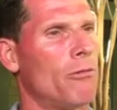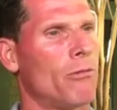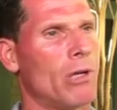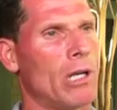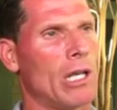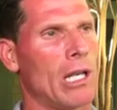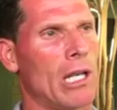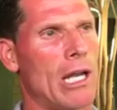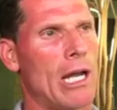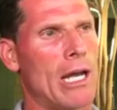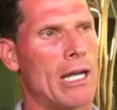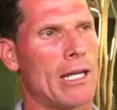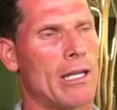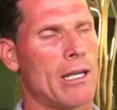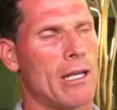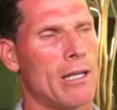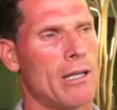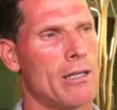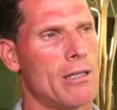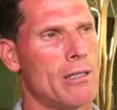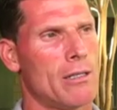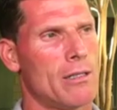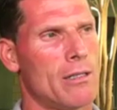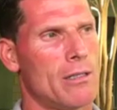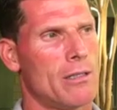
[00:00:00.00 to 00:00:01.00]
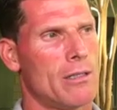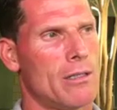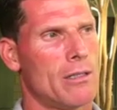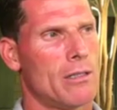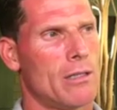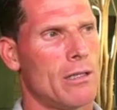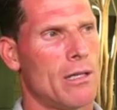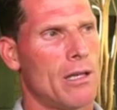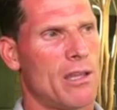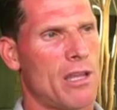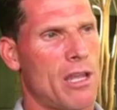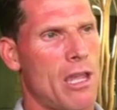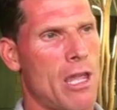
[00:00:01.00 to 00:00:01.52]
Really like
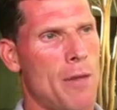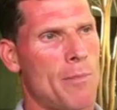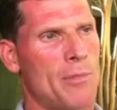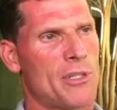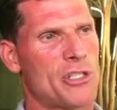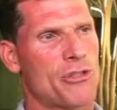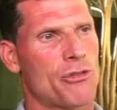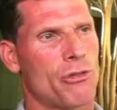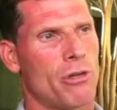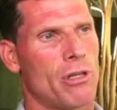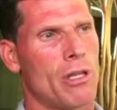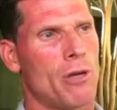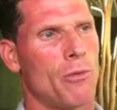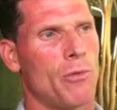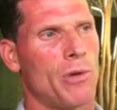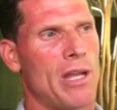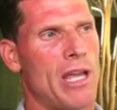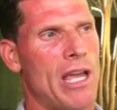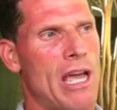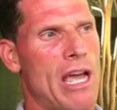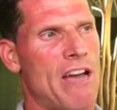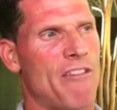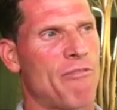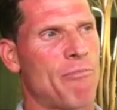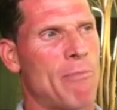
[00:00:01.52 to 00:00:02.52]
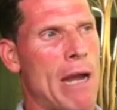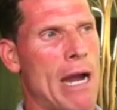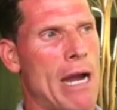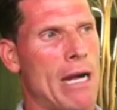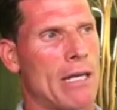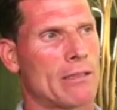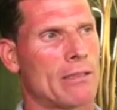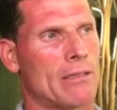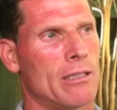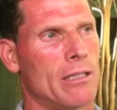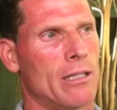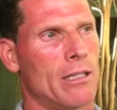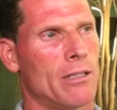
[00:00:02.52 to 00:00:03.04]
the chemistry that we have
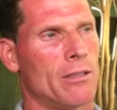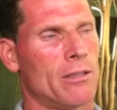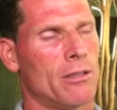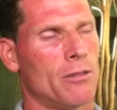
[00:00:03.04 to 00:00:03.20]
back there.